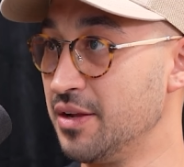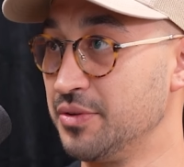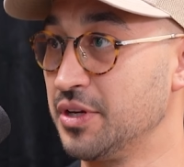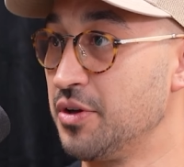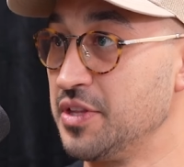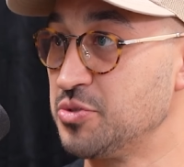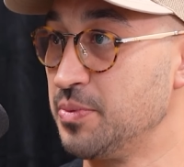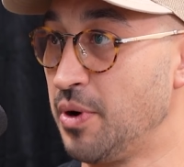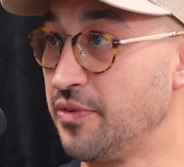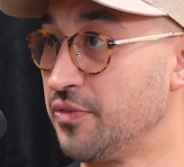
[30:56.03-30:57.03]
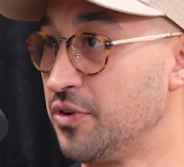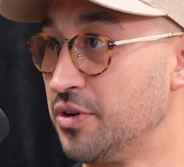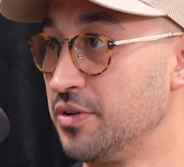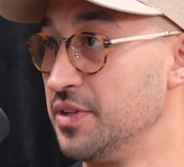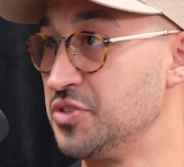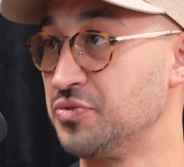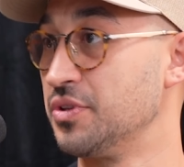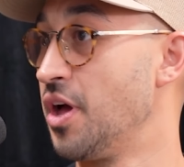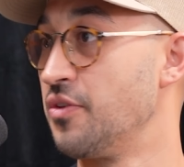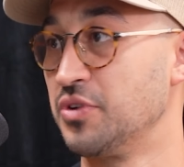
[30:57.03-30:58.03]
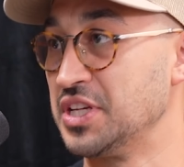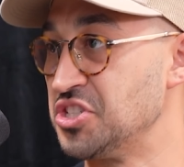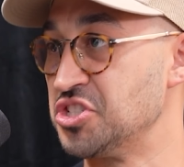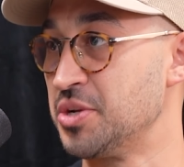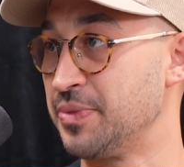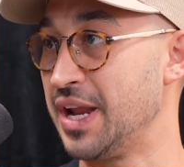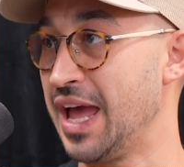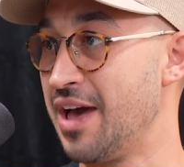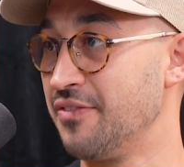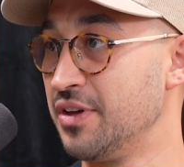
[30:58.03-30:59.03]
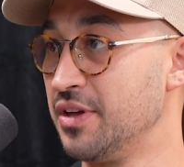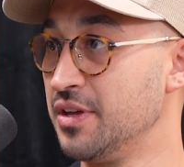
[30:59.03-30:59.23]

You're like, oh, this would be perfect for this other relationship that I have.